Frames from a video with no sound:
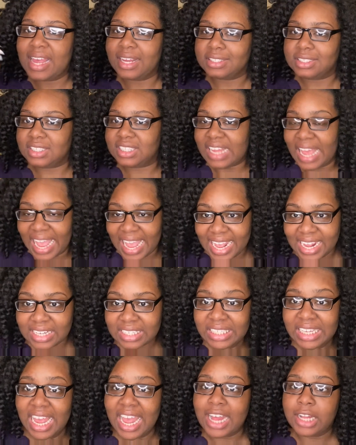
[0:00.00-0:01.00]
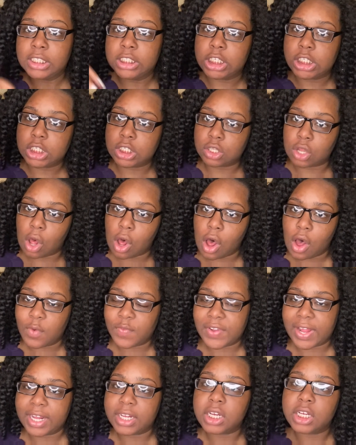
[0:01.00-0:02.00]
dainty and soft,
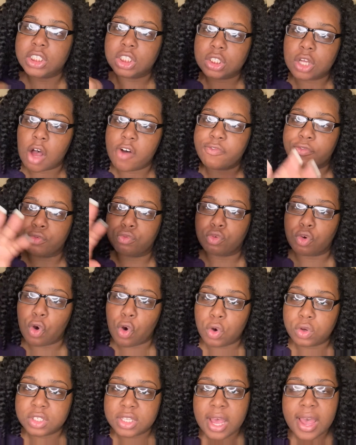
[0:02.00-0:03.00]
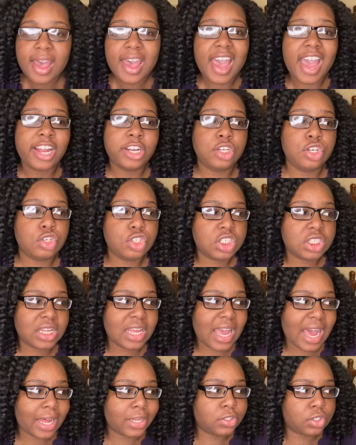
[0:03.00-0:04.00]
like a soft rose. And
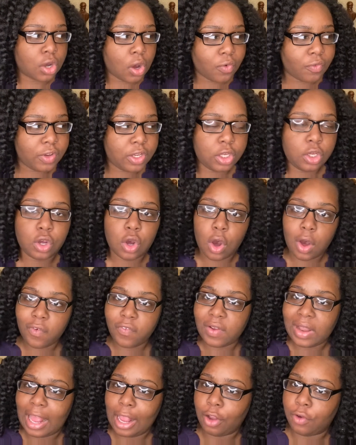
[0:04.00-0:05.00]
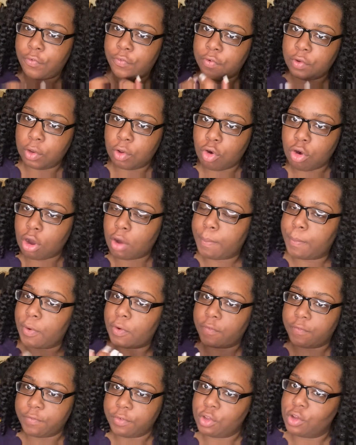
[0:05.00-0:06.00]
usually I don't really go for like floral
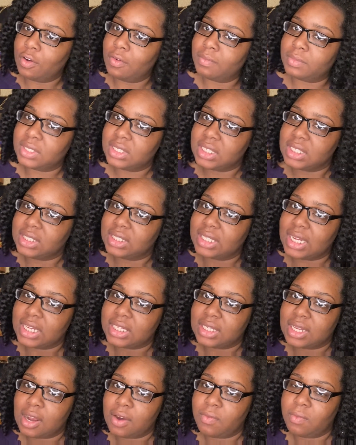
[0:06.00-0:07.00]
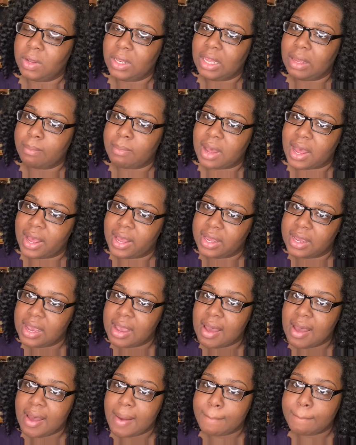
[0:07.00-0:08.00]
perfumes because that's not really my
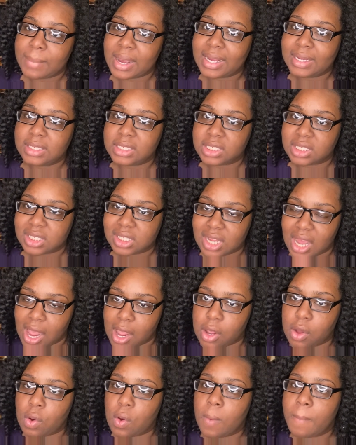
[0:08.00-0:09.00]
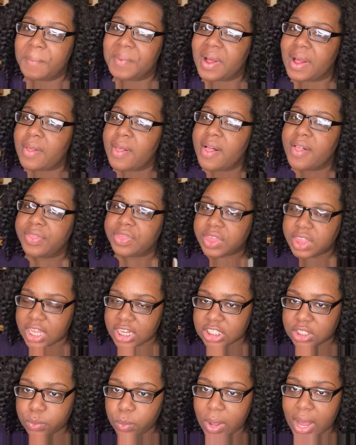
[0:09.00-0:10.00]
style. But
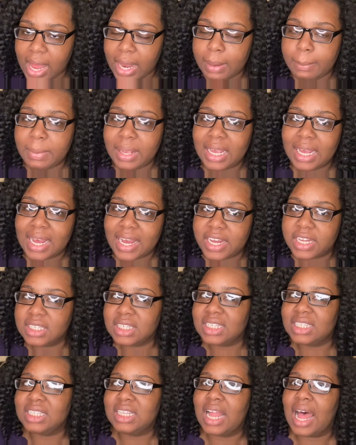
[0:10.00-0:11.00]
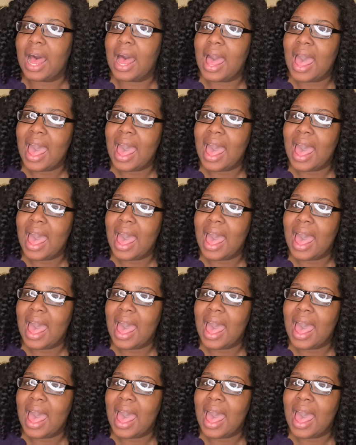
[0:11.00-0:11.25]
this one, because it's not